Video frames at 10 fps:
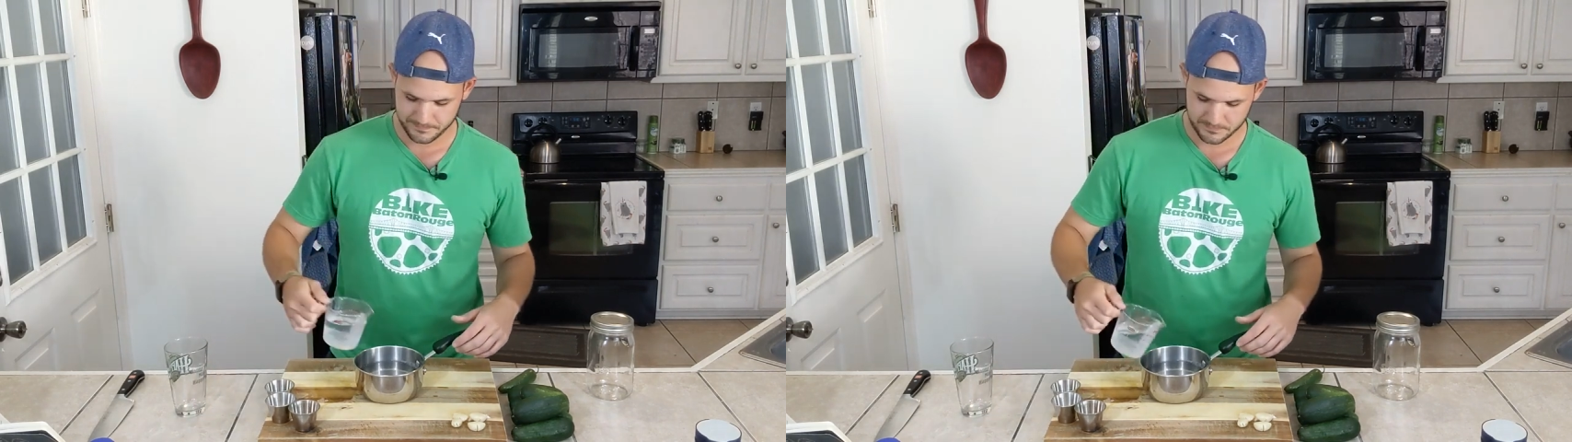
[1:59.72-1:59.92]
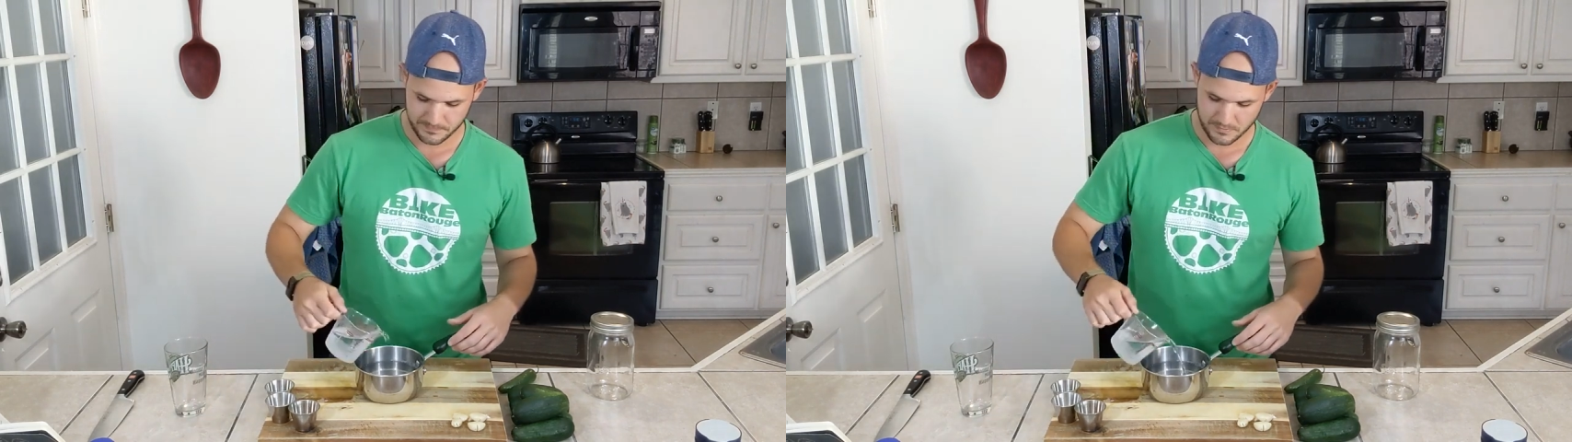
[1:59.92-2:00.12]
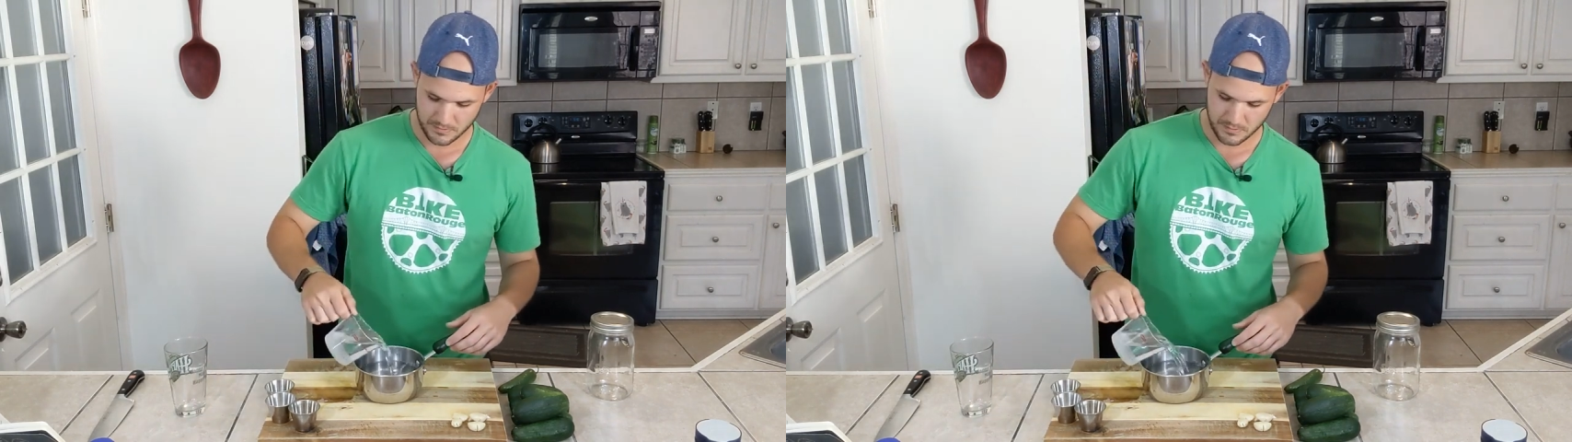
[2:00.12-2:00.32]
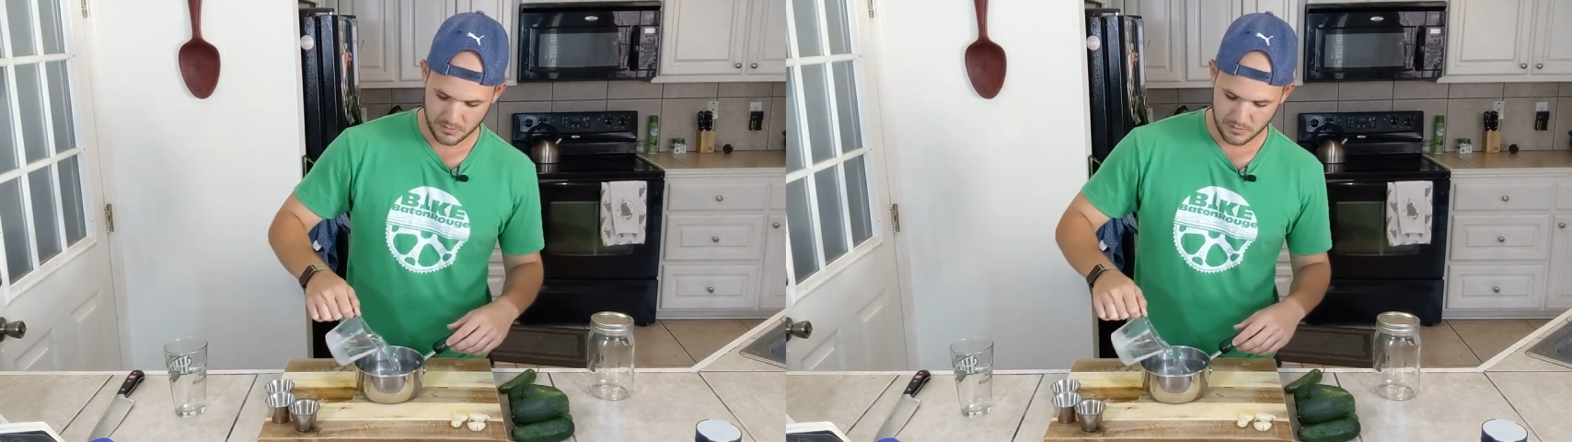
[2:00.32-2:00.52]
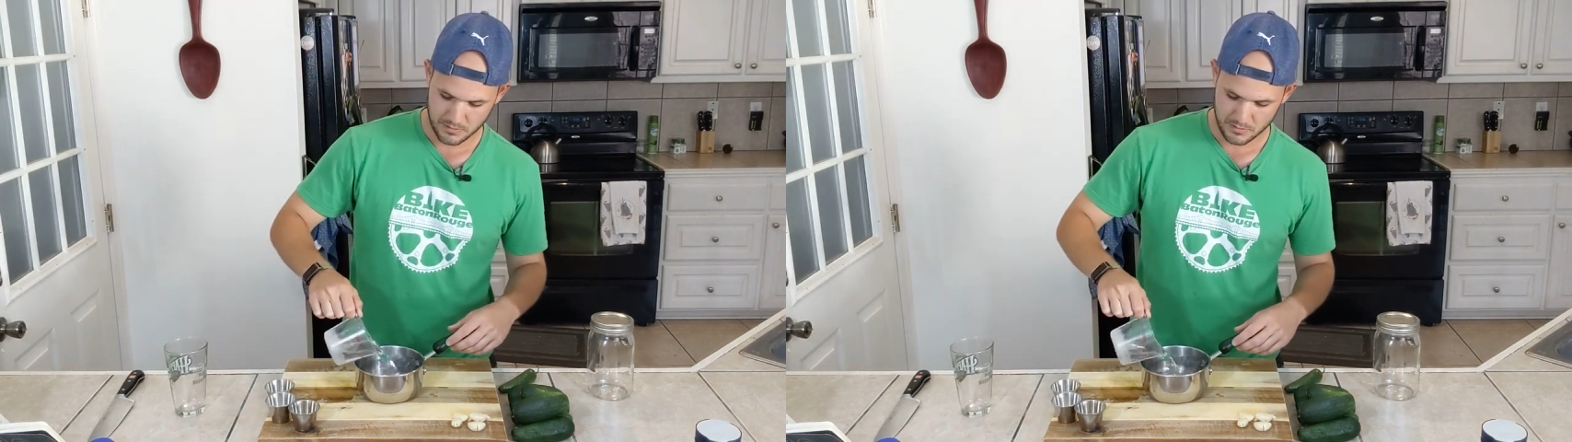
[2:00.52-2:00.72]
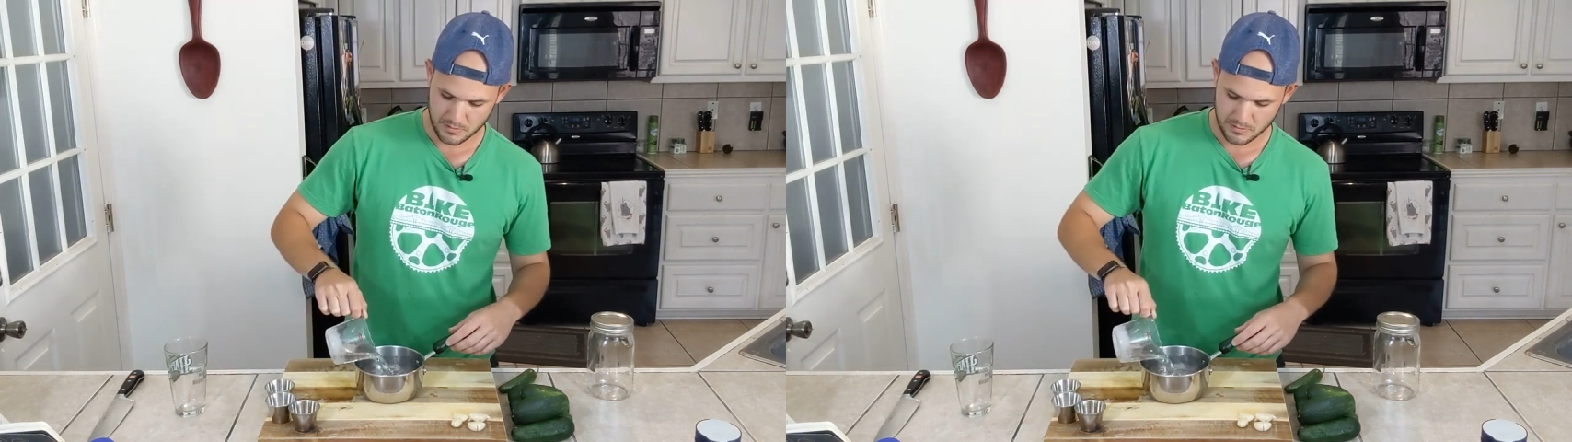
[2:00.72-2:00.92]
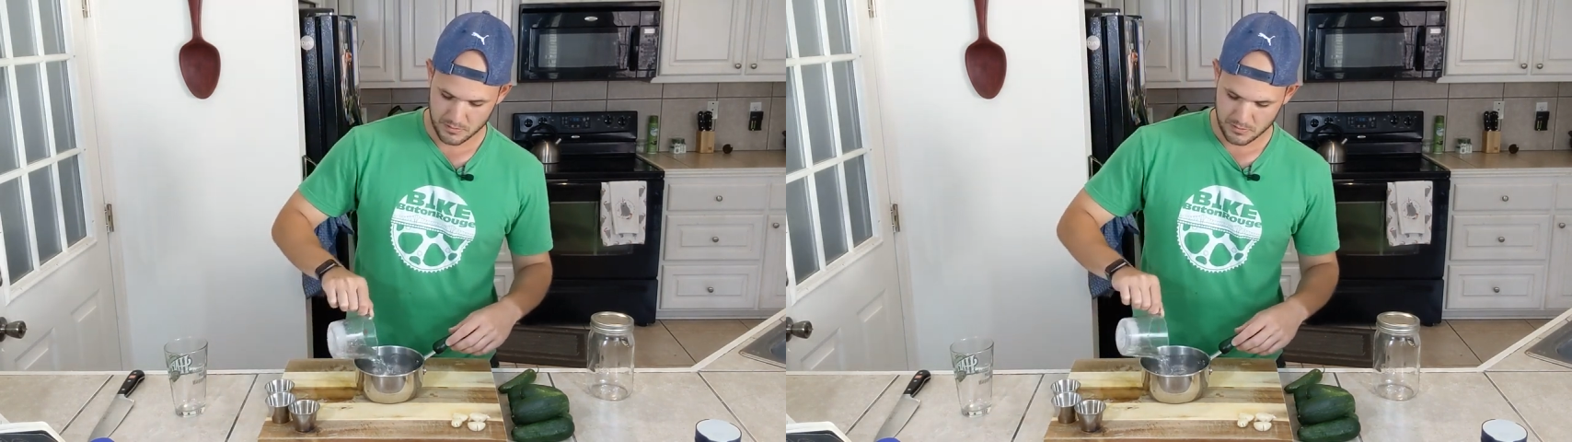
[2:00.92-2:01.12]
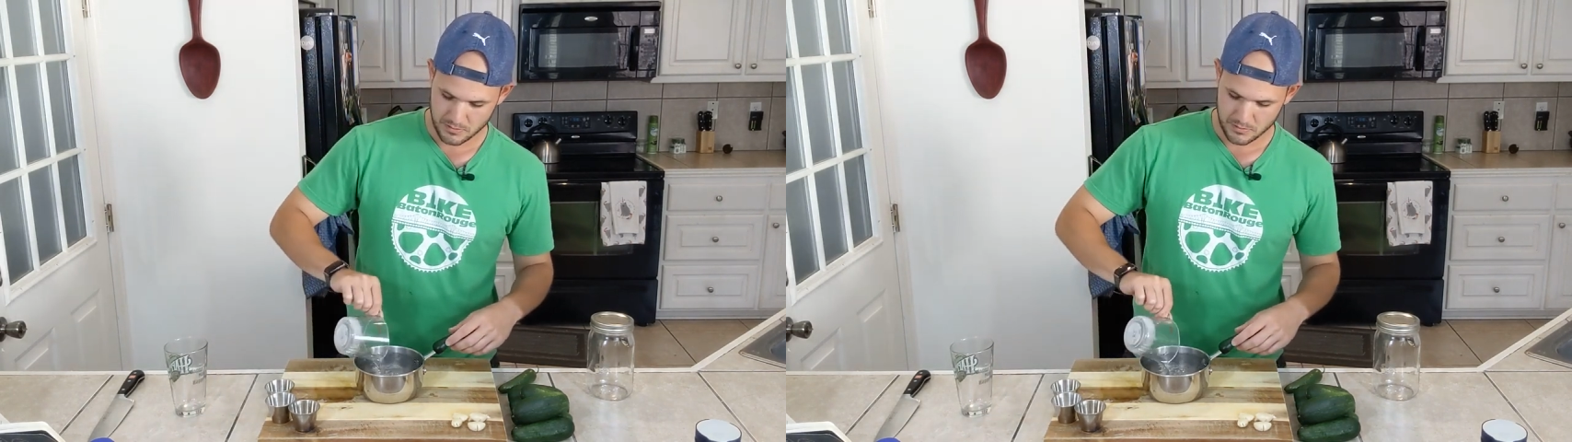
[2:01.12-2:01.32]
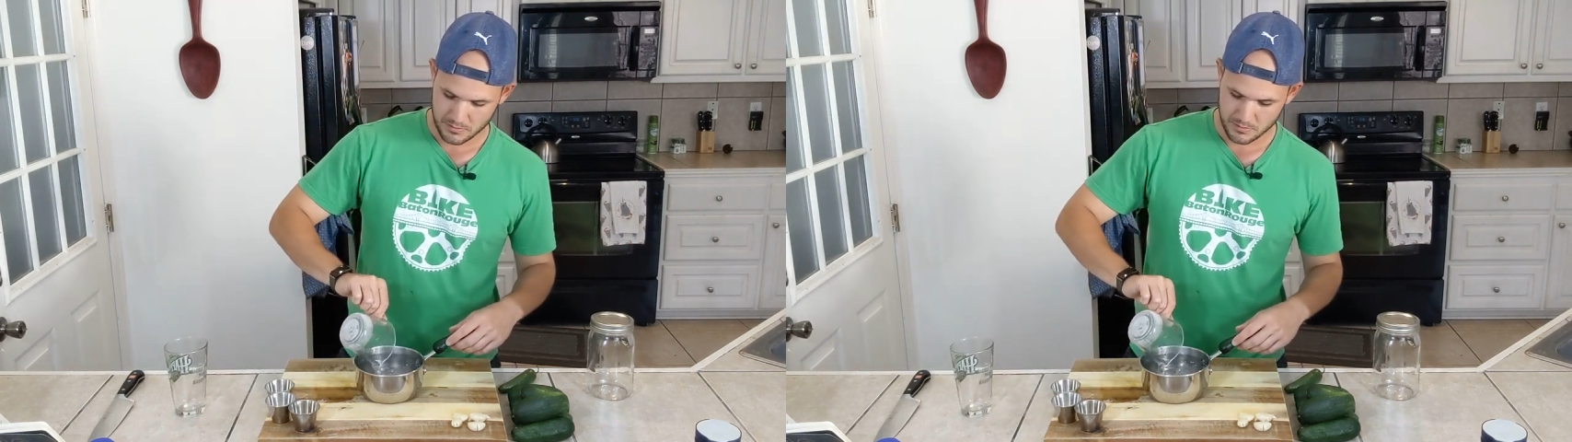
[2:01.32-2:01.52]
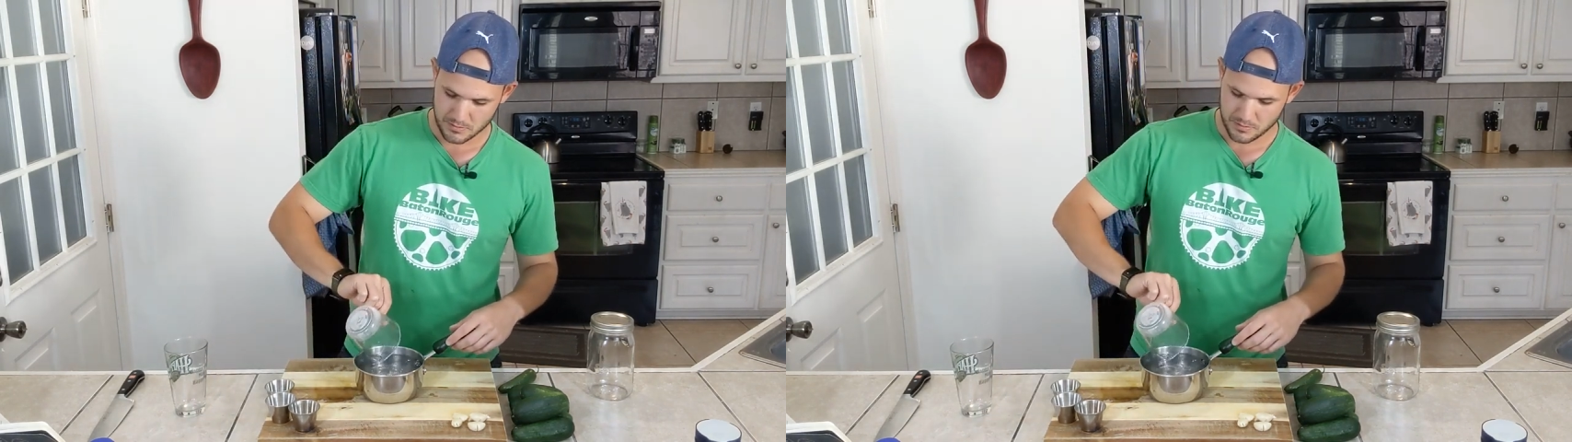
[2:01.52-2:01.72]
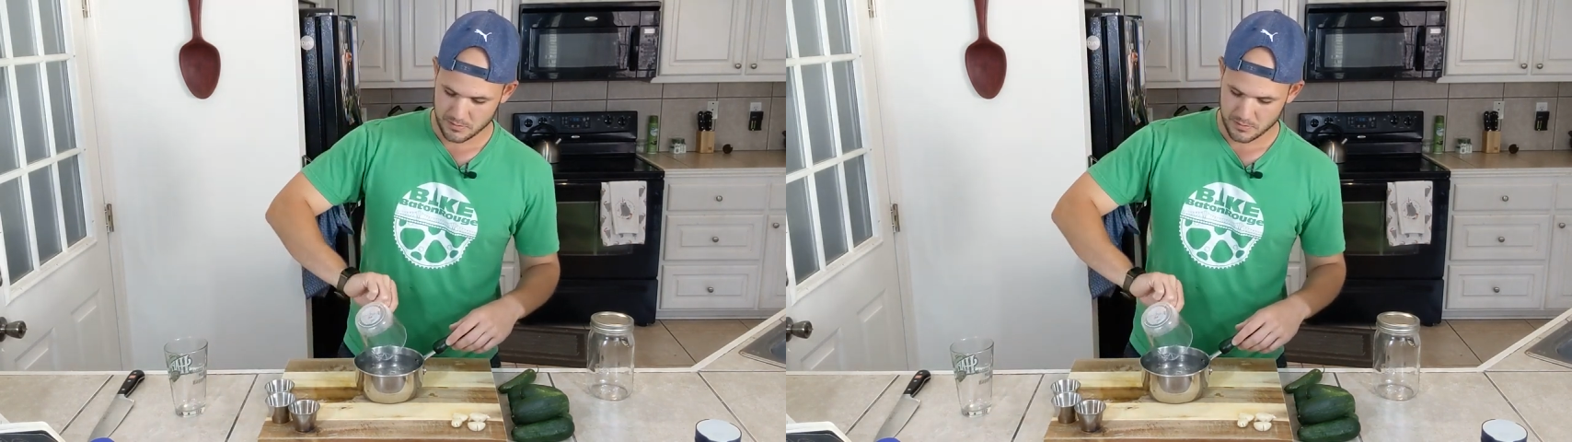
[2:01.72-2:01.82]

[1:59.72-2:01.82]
Nothing is said.